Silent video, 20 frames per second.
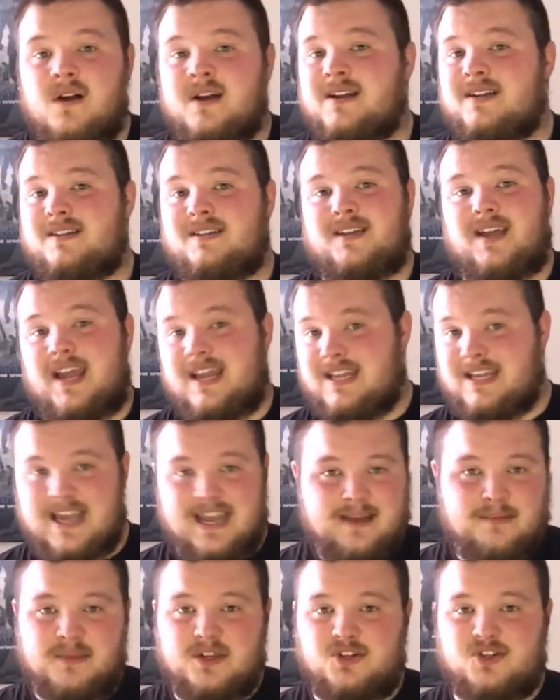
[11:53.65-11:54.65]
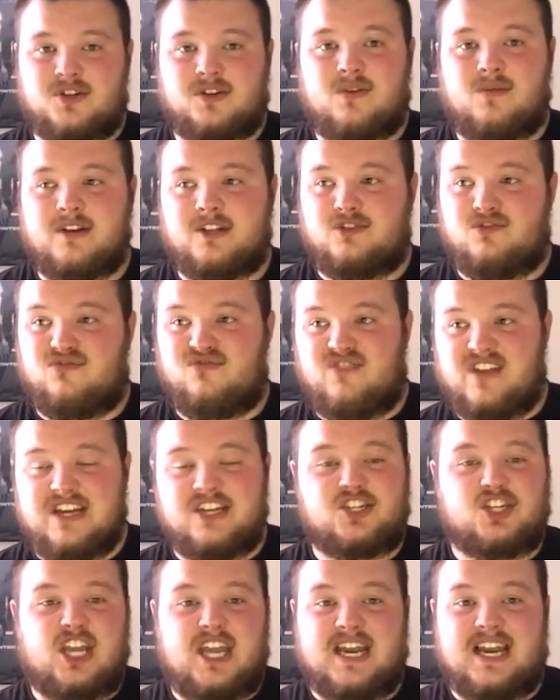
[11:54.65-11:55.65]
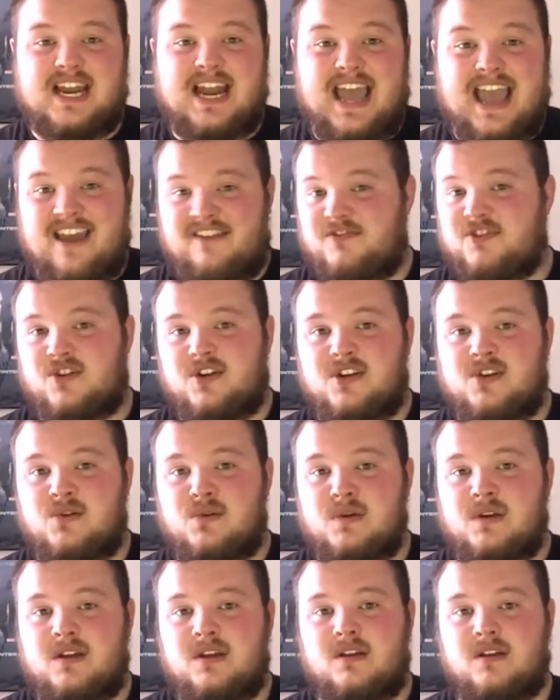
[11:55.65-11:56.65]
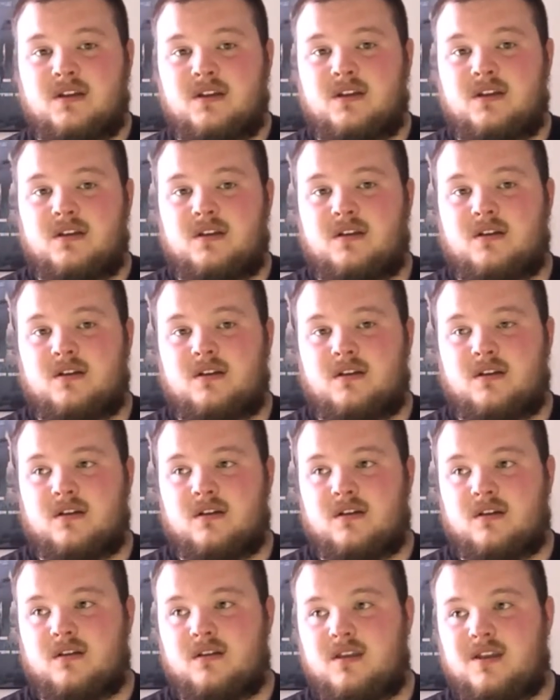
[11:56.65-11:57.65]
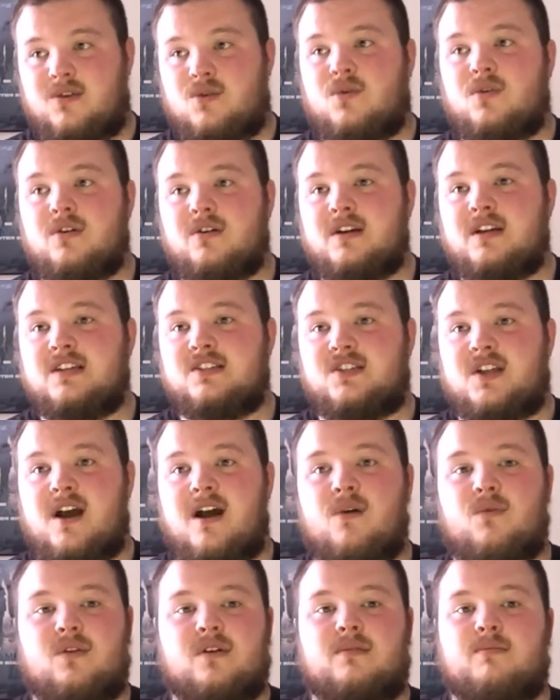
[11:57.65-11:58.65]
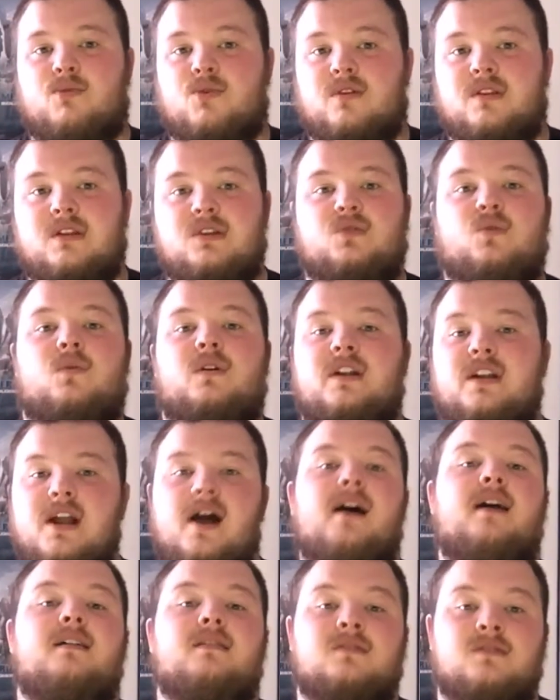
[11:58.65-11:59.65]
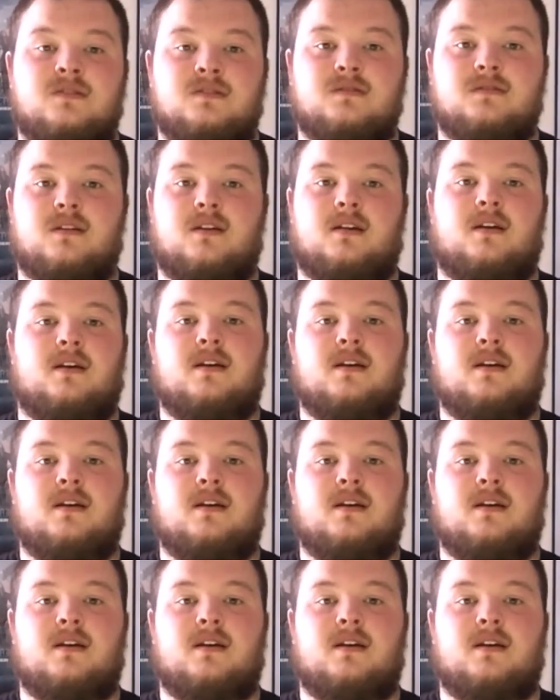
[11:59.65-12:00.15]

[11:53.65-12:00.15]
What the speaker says: want a game that you're going to finish in an afternoon, the Order is not worth more than $20.